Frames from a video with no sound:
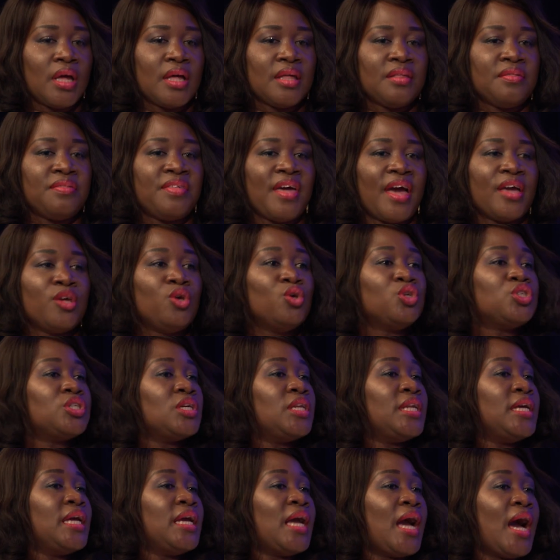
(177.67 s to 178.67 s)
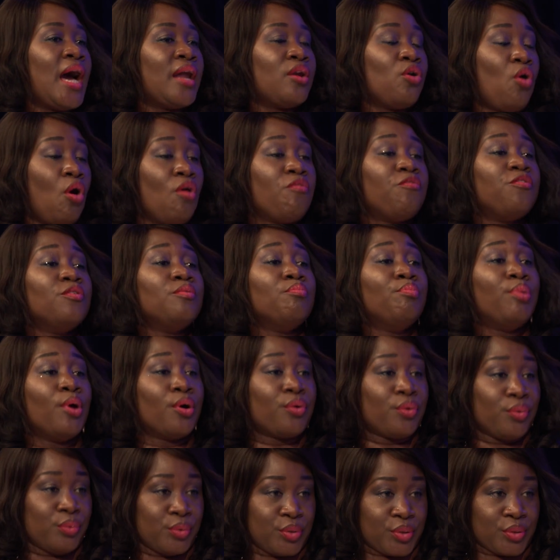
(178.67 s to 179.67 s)
They're usually and often
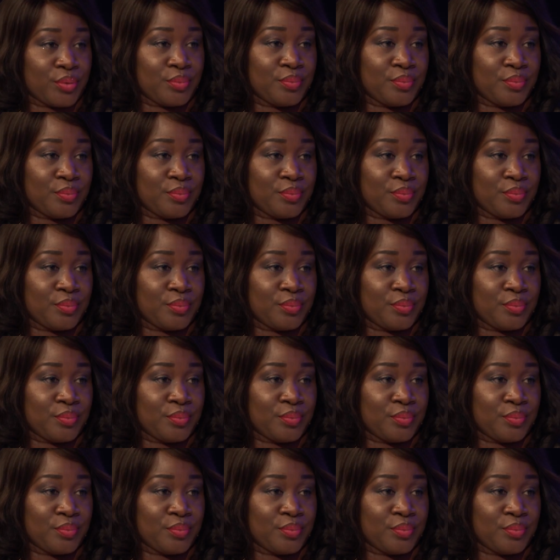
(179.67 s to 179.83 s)
borrowed